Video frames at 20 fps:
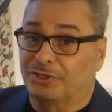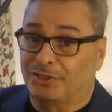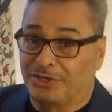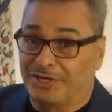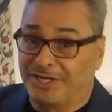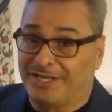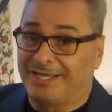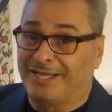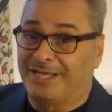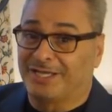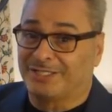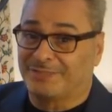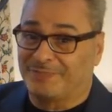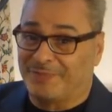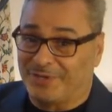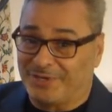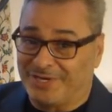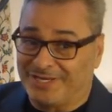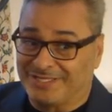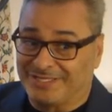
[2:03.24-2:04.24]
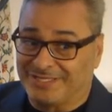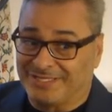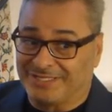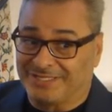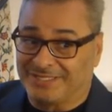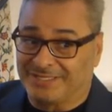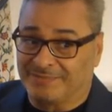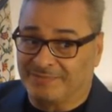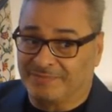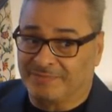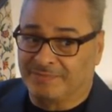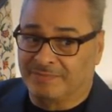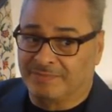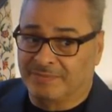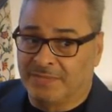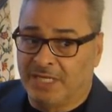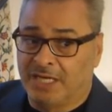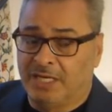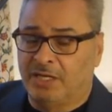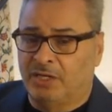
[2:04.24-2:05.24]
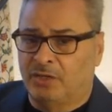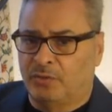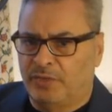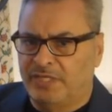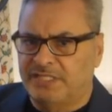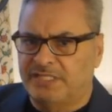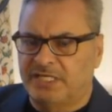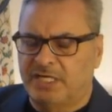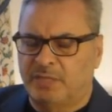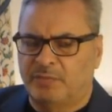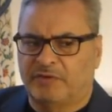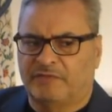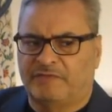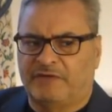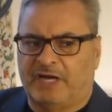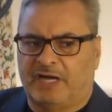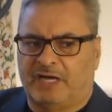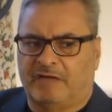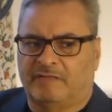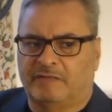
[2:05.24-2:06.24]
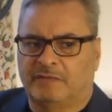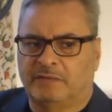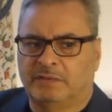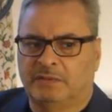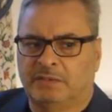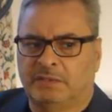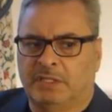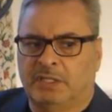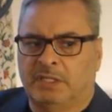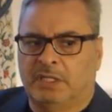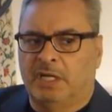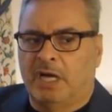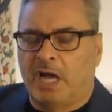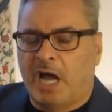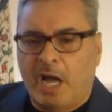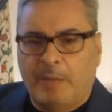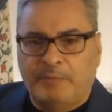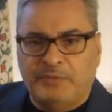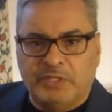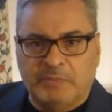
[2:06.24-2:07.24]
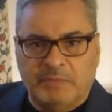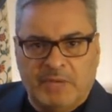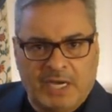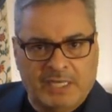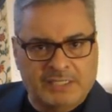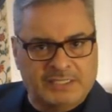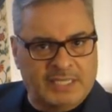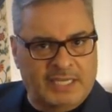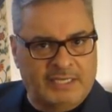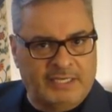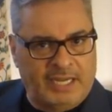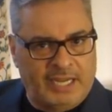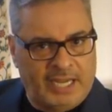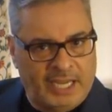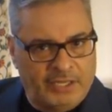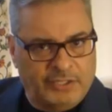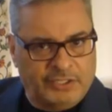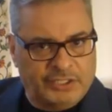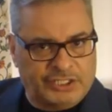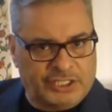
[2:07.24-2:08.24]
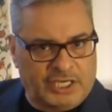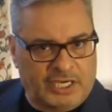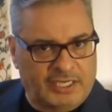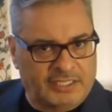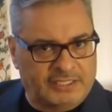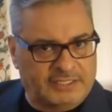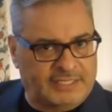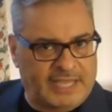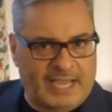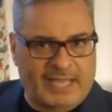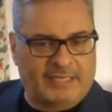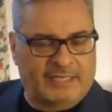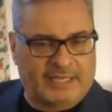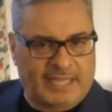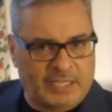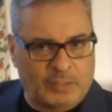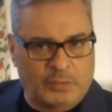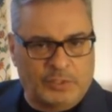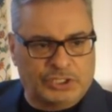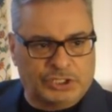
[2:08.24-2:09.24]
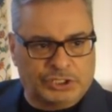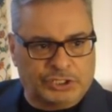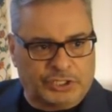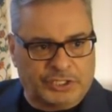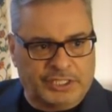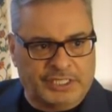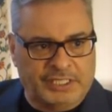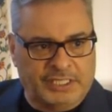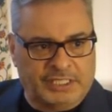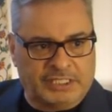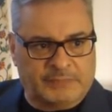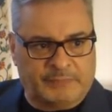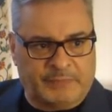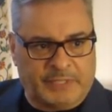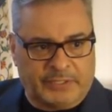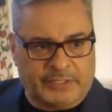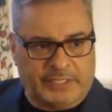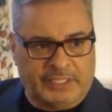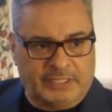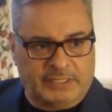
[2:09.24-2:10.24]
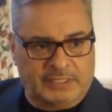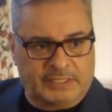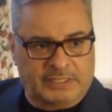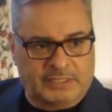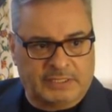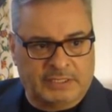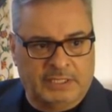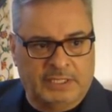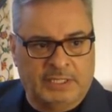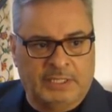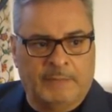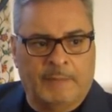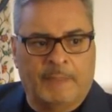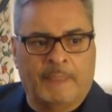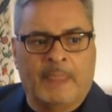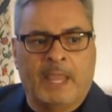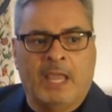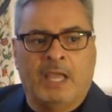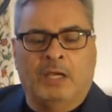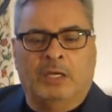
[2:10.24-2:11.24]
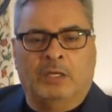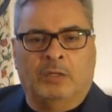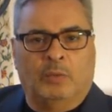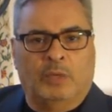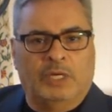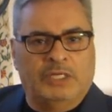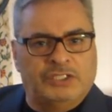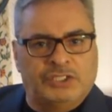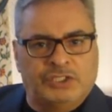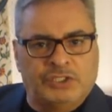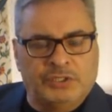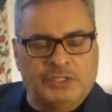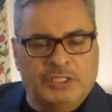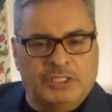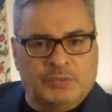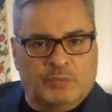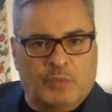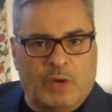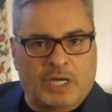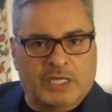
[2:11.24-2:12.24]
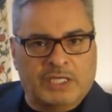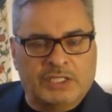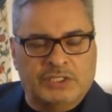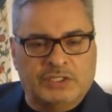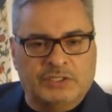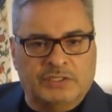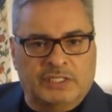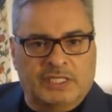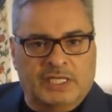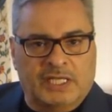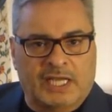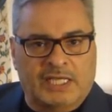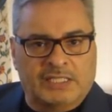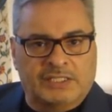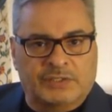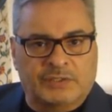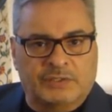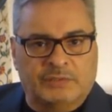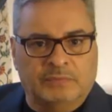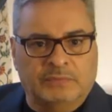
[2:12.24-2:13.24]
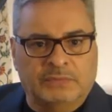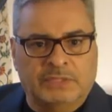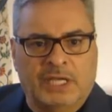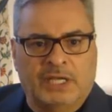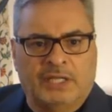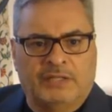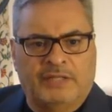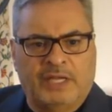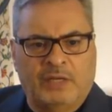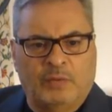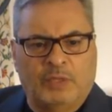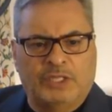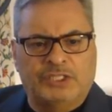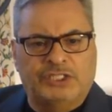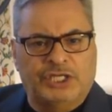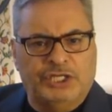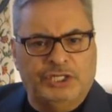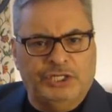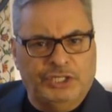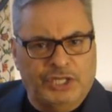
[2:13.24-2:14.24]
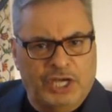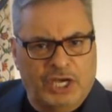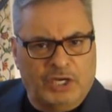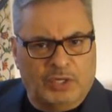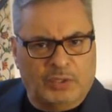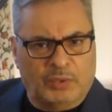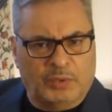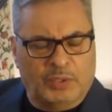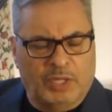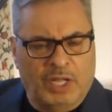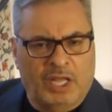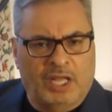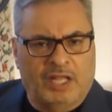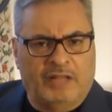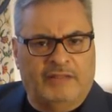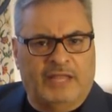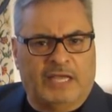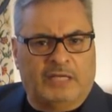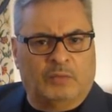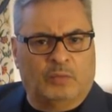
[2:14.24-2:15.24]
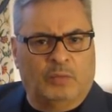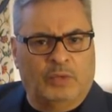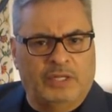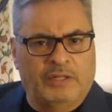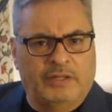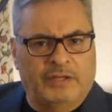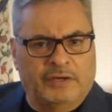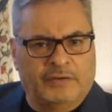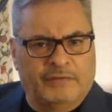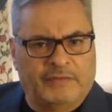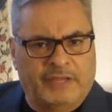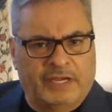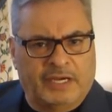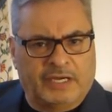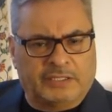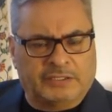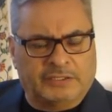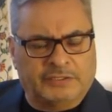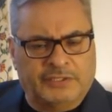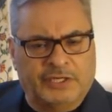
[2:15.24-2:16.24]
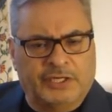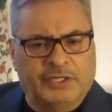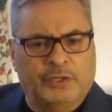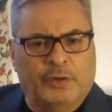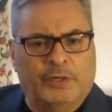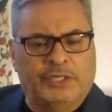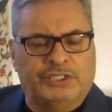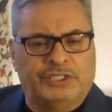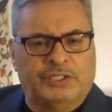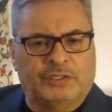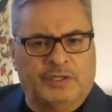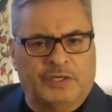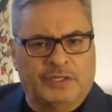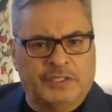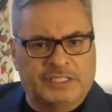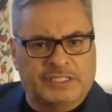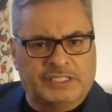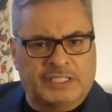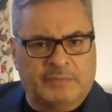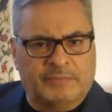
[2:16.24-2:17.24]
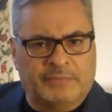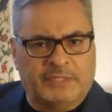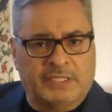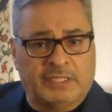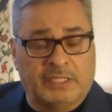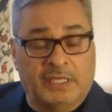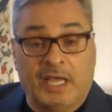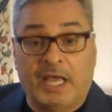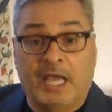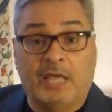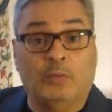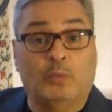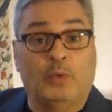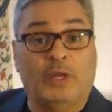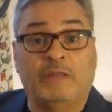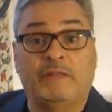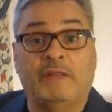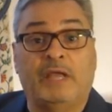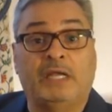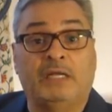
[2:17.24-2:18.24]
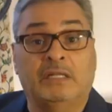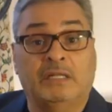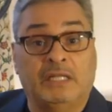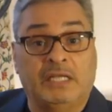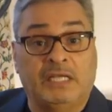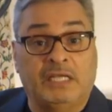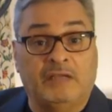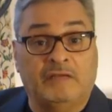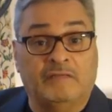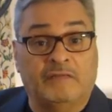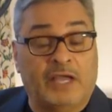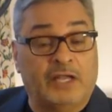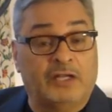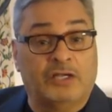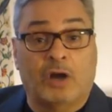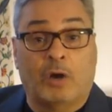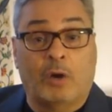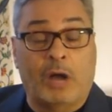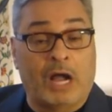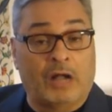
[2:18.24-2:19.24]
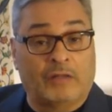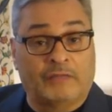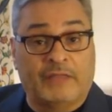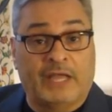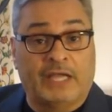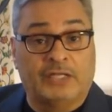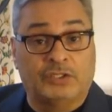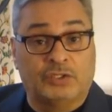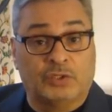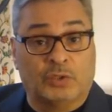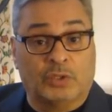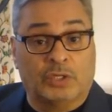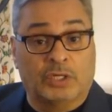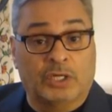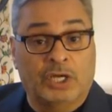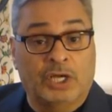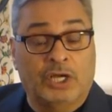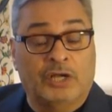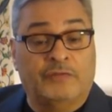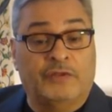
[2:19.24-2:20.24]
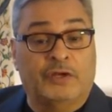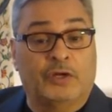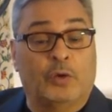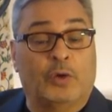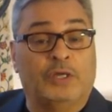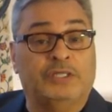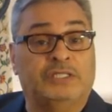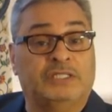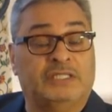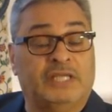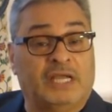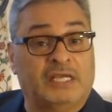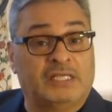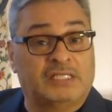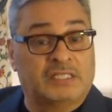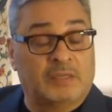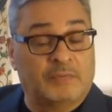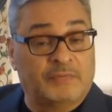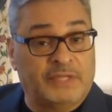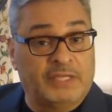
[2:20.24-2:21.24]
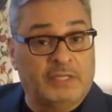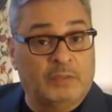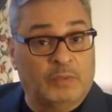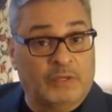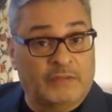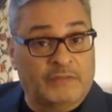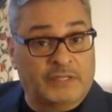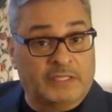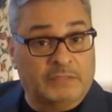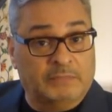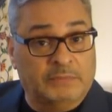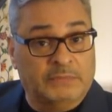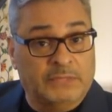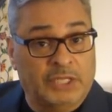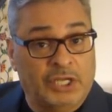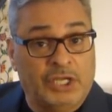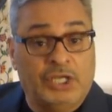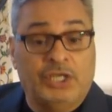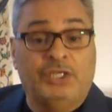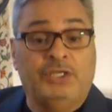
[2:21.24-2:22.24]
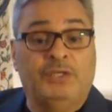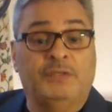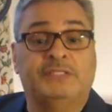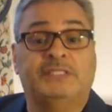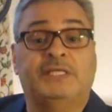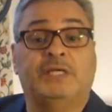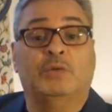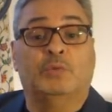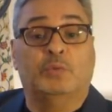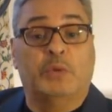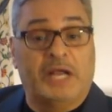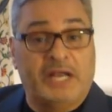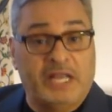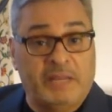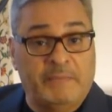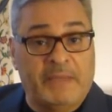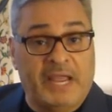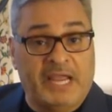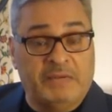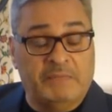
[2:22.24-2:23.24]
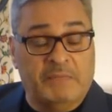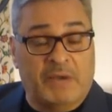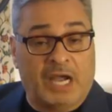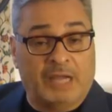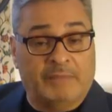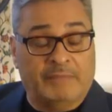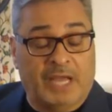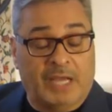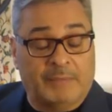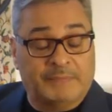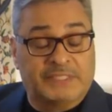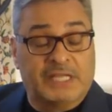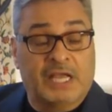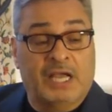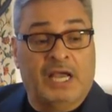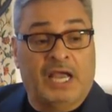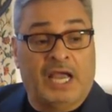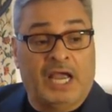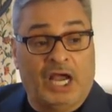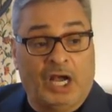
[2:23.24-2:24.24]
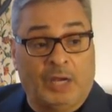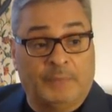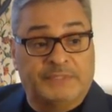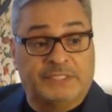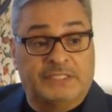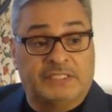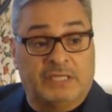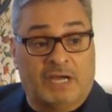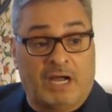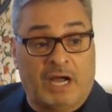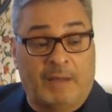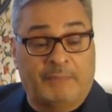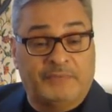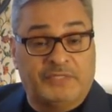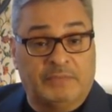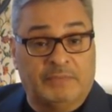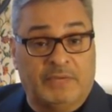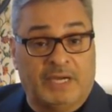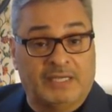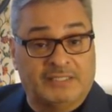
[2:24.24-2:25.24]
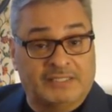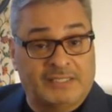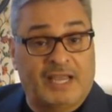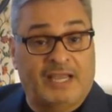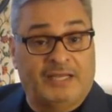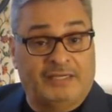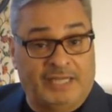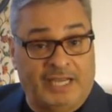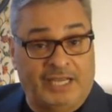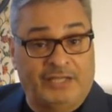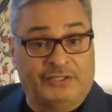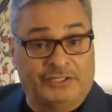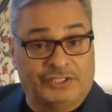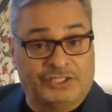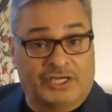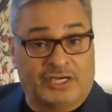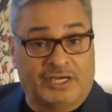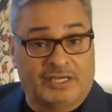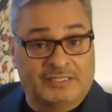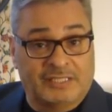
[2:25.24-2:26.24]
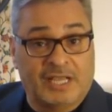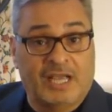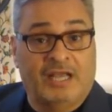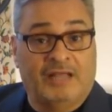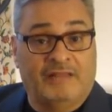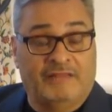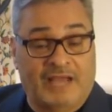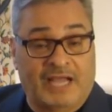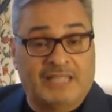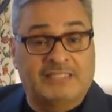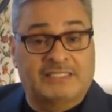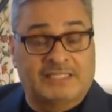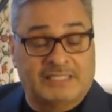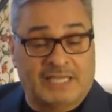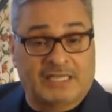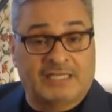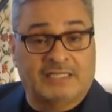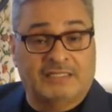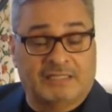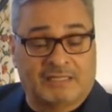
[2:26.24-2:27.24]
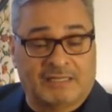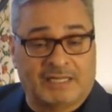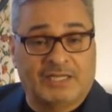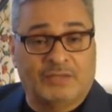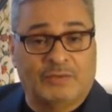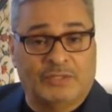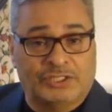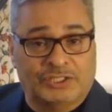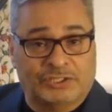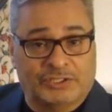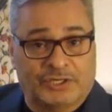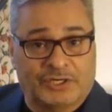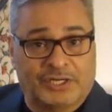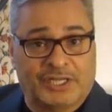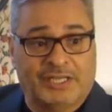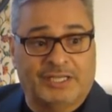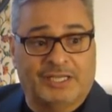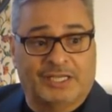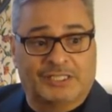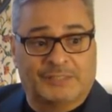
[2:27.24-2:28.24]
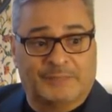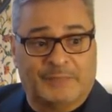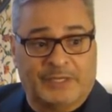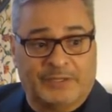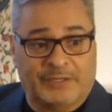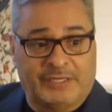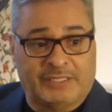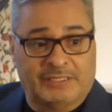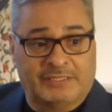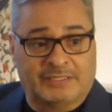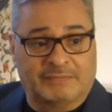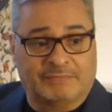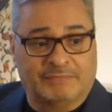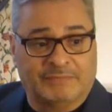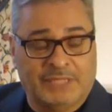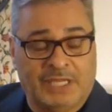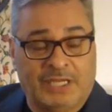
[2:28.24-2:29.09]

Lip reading: learning experiences. Reason number five, optimize and energize that language learning experience. When students walk into the classroom, they want to know that when they're there, they're going to learn something, and when they leave and go out that door, they're going to take something with them. Using ready-made mind maps helps to optimize and energize that second language learning experience.